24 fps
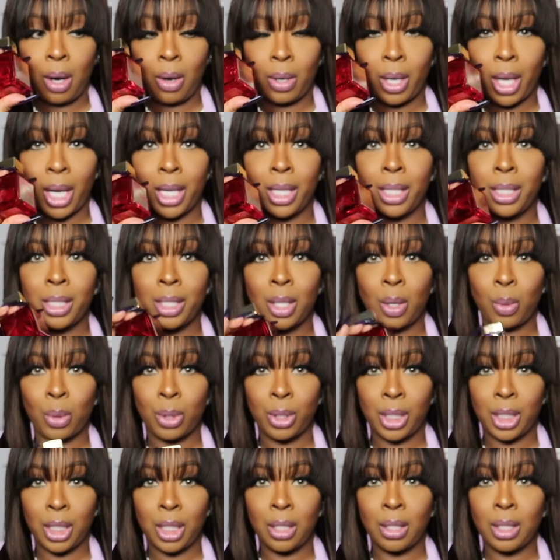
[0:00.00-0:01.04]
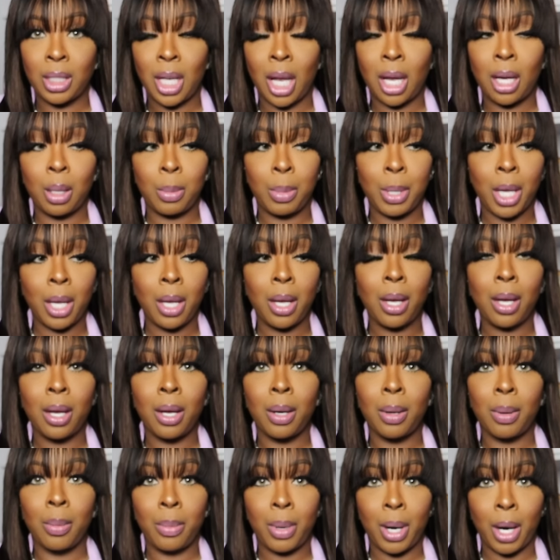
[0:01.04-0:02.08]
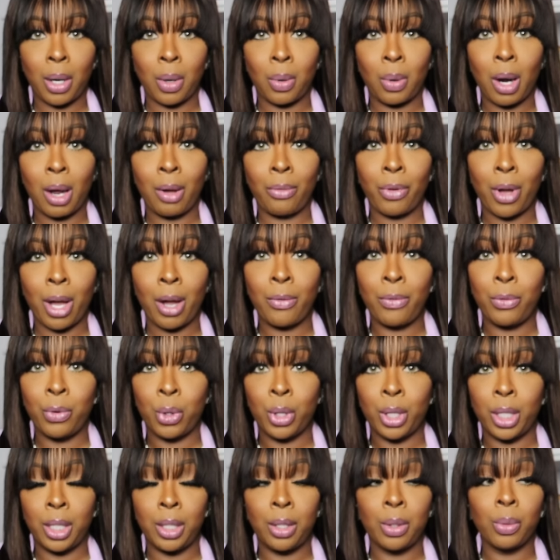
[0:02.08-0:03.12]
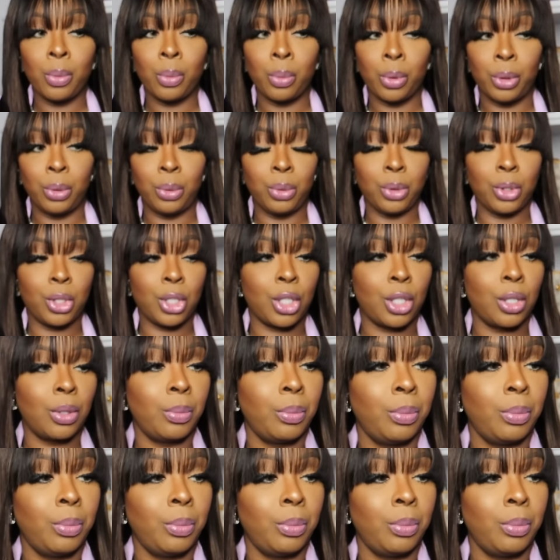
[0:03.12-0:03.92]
Okay, so we're still talking about Baccarat 540 Rouge.